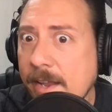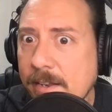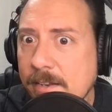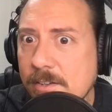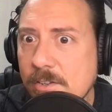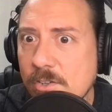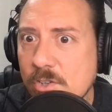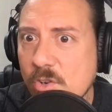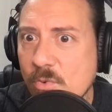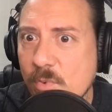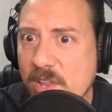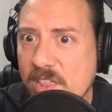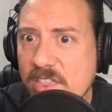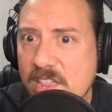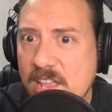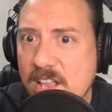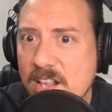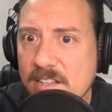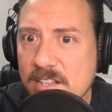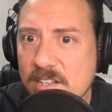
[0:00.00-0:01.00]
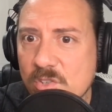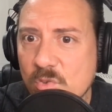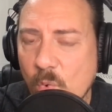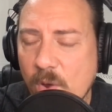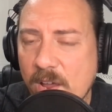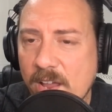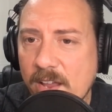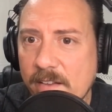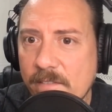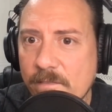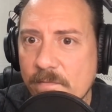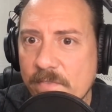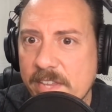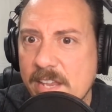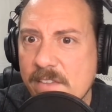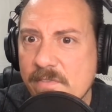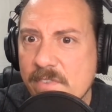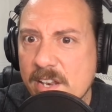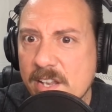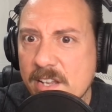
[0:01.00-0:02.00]
do we think this way?
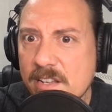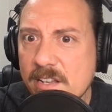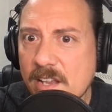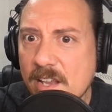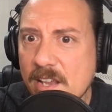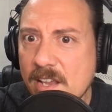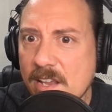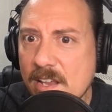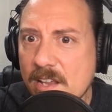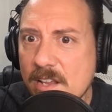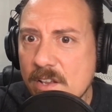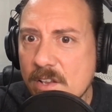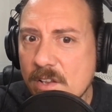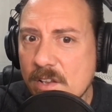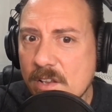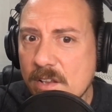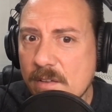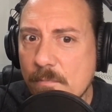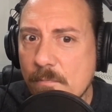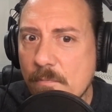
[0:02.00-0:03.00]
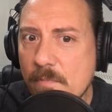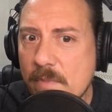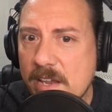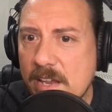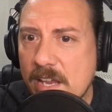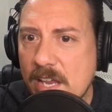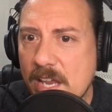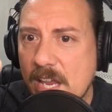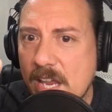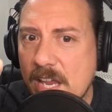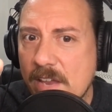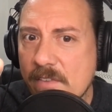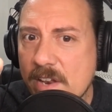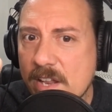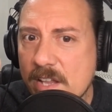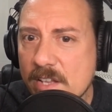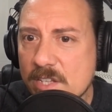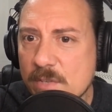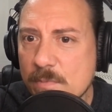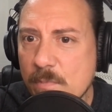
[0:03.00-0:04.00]
Even
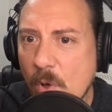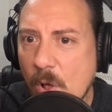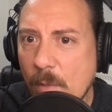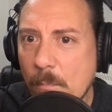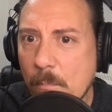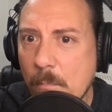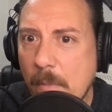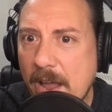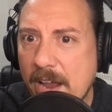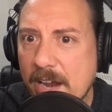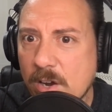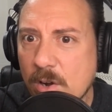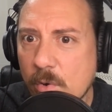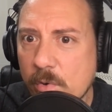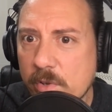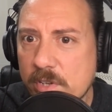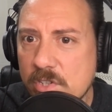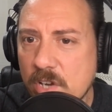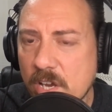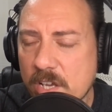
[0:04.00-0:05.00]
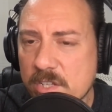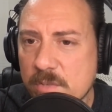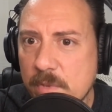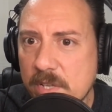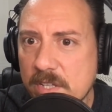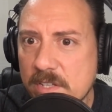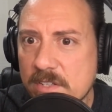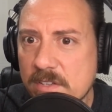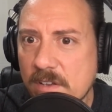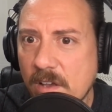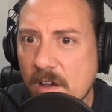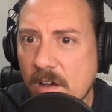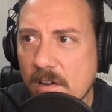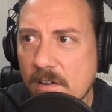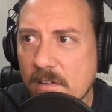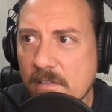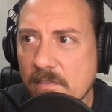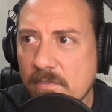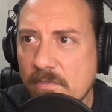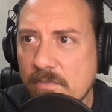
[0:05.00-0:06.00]
in small micro adjustments
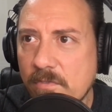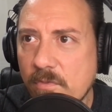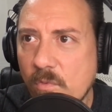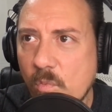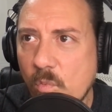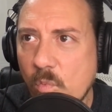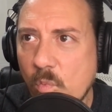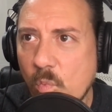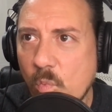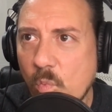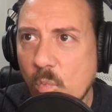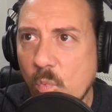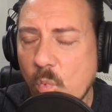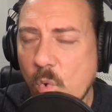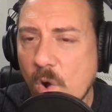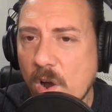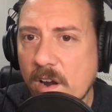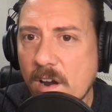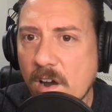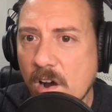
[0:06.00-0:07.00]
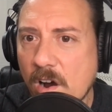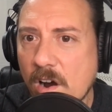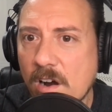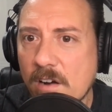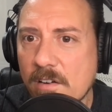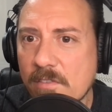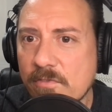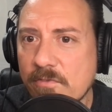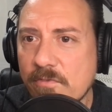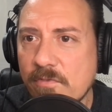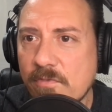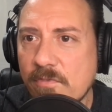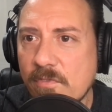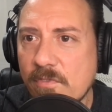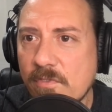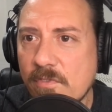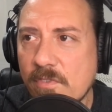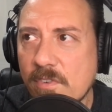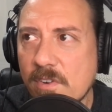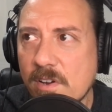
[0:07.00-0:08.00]
of what our
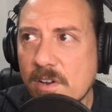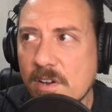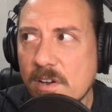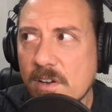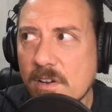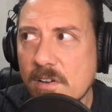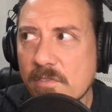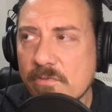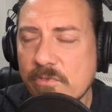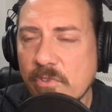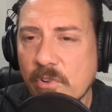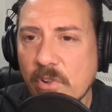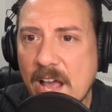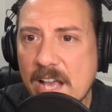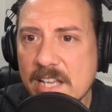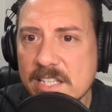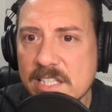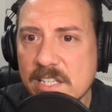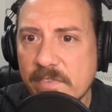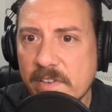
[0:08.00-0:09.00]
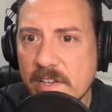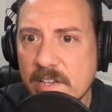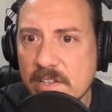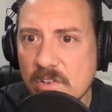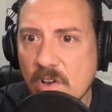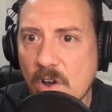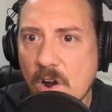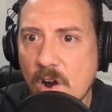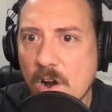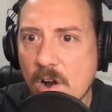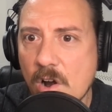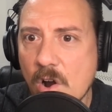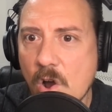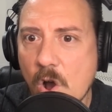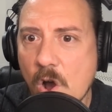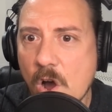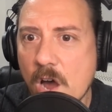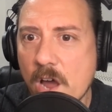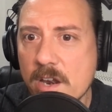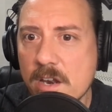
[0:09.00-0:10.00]
philosophies are
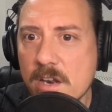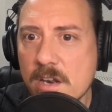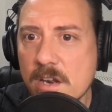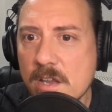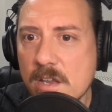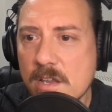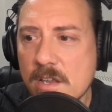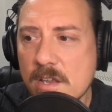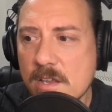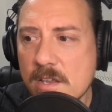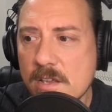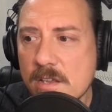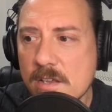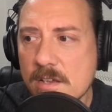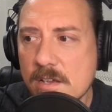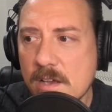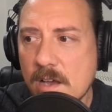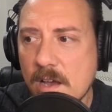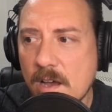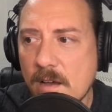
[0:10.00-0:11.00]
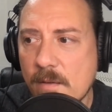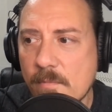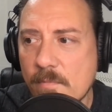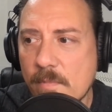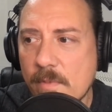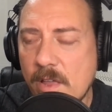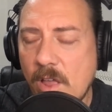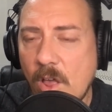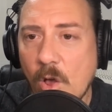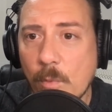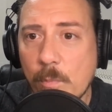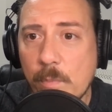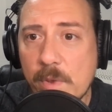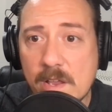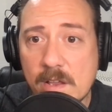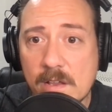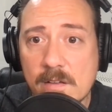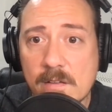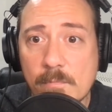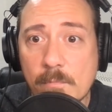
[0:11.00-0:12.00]
on
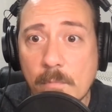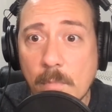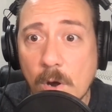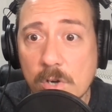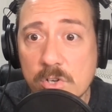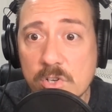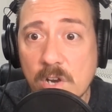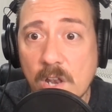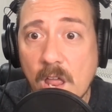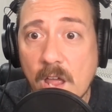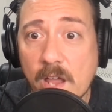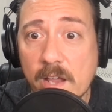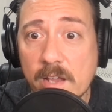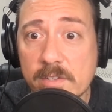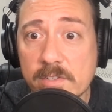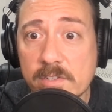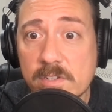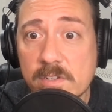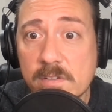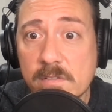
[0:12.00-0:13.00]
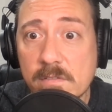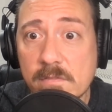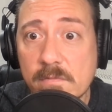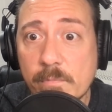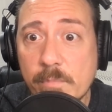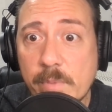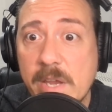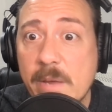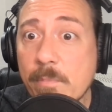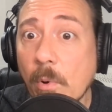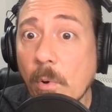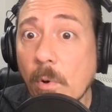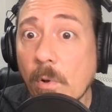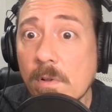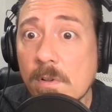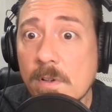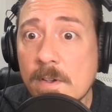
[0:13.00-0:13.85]
helping marginalized people.